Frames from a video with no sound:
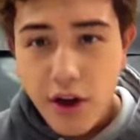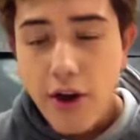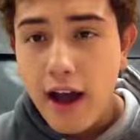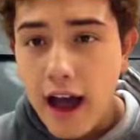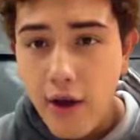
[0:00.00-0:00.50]

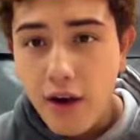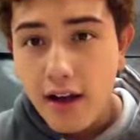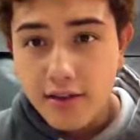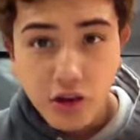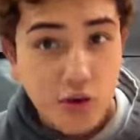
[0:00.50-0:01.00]
or how
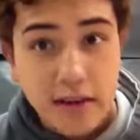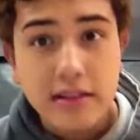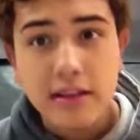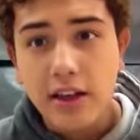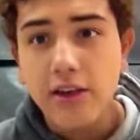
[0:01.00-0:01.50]
us
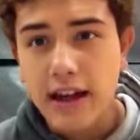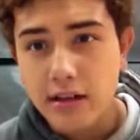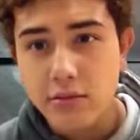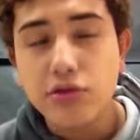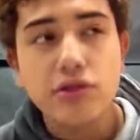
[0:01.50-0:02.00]
humans and other
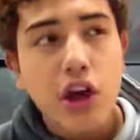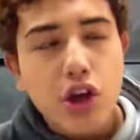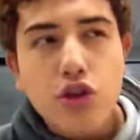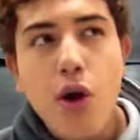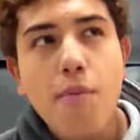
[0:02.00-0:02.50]
animals
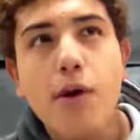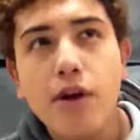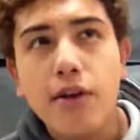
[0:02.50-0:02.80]
don't